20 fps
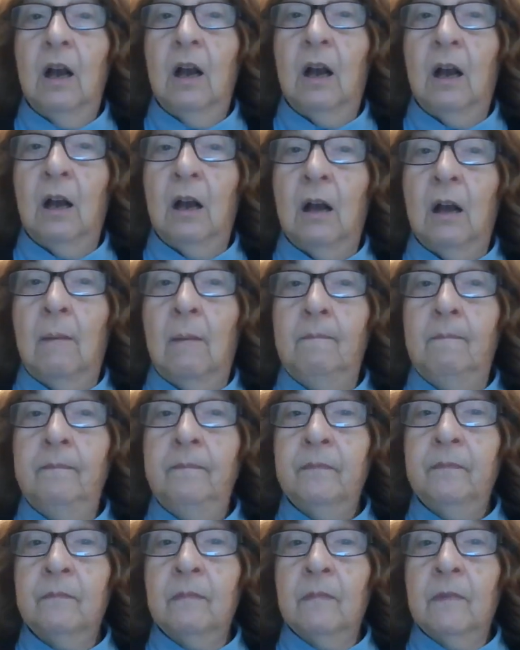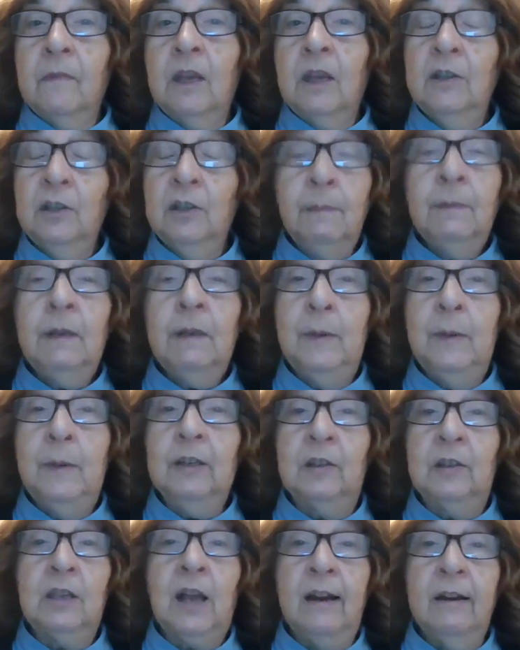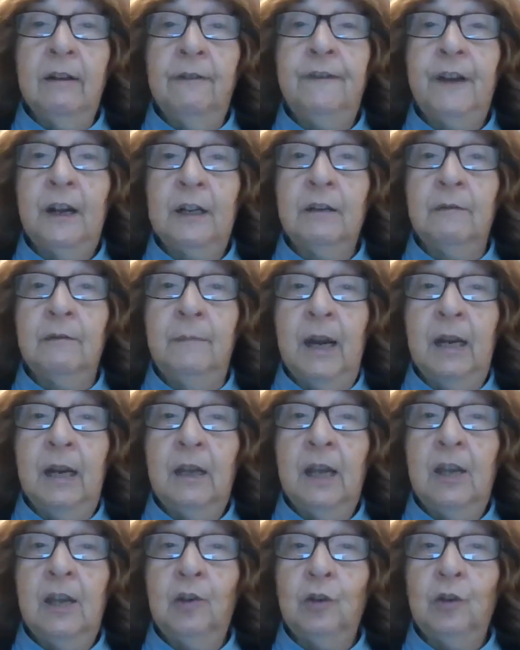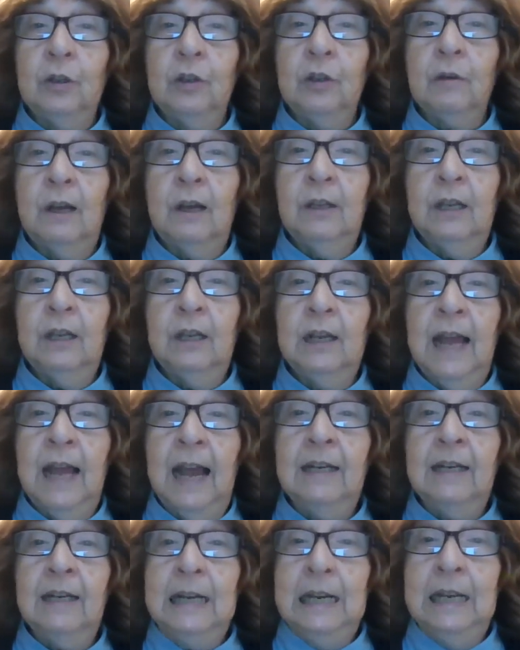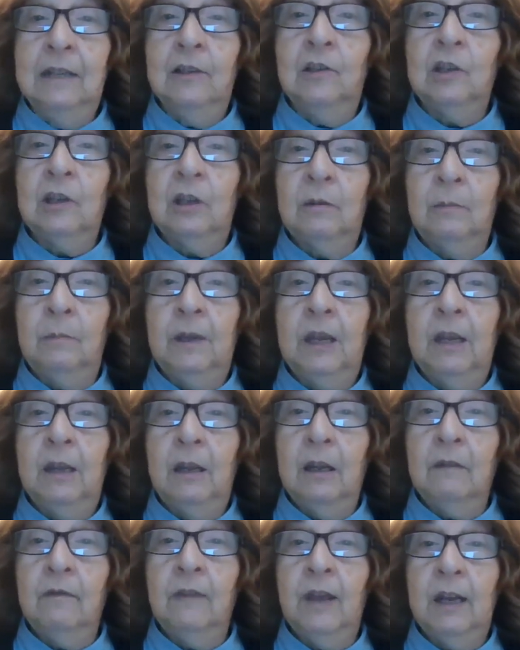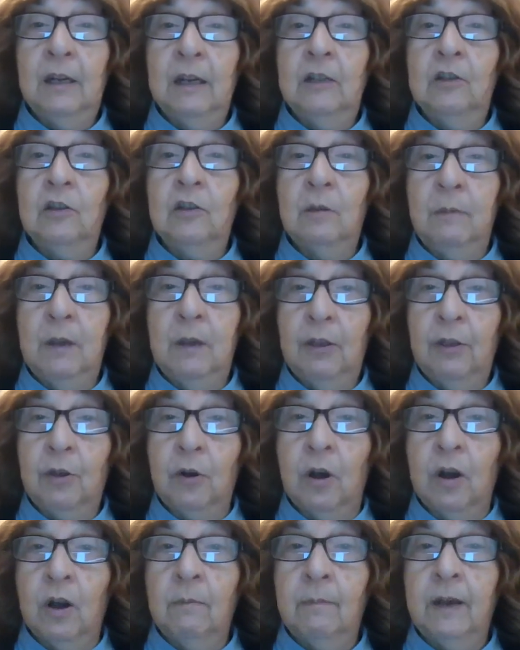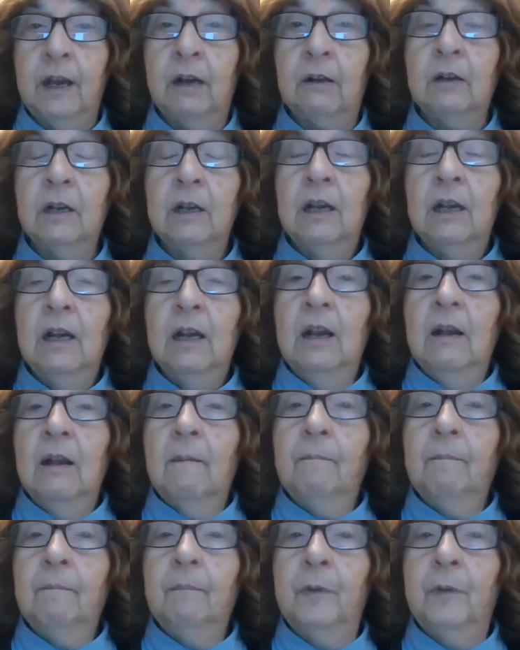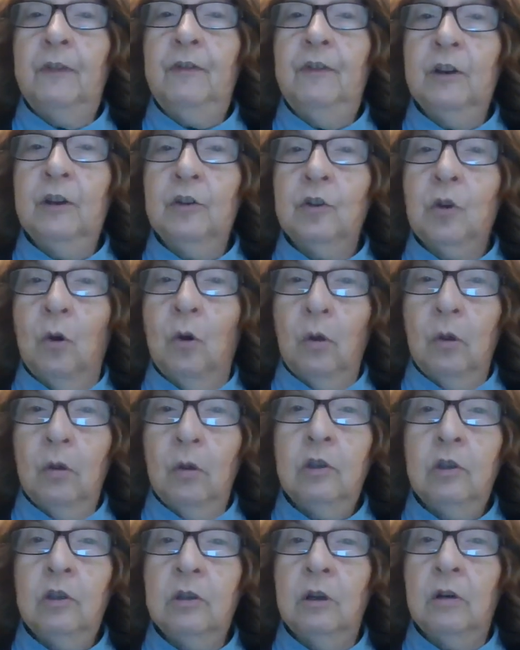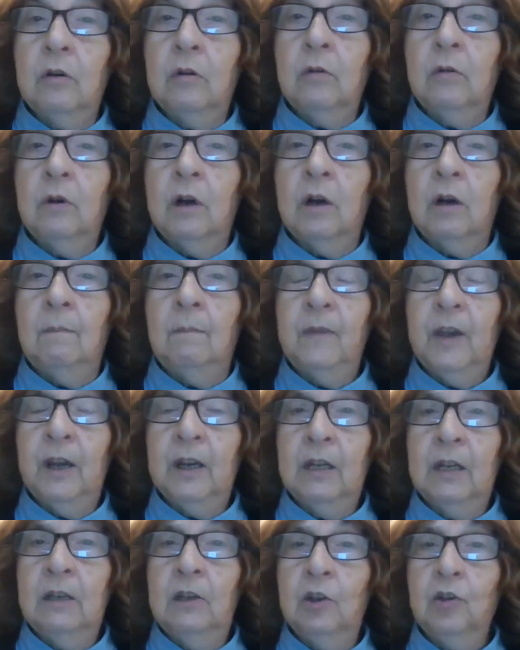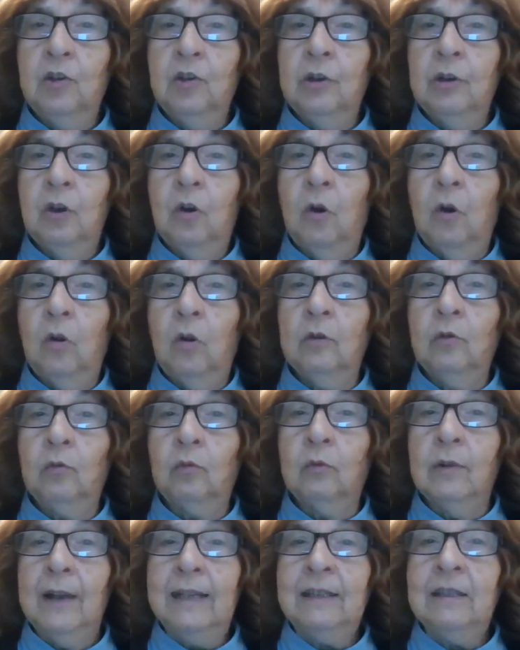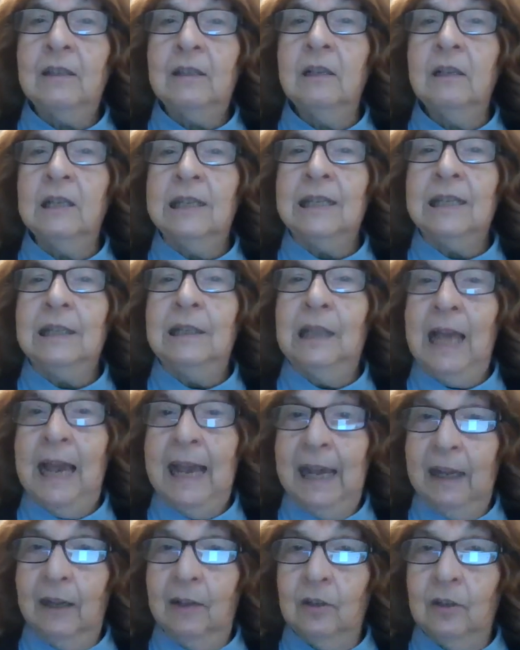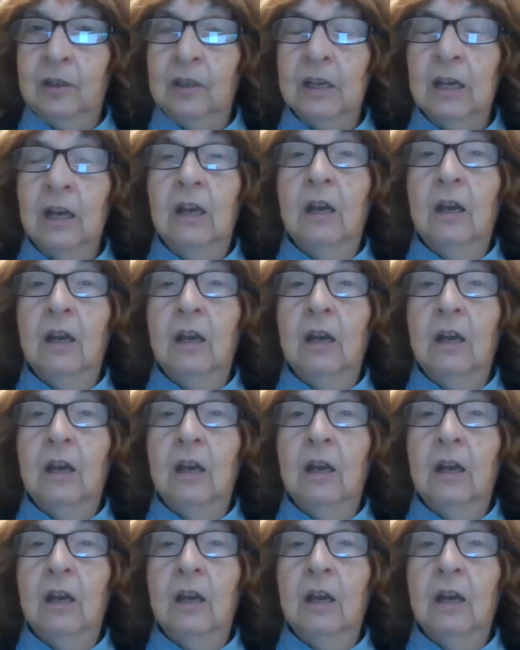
um, can sometimes be a side effect of medication. So I think that needs to be that needs to be thought about. But there's also um, a condition called restless legs,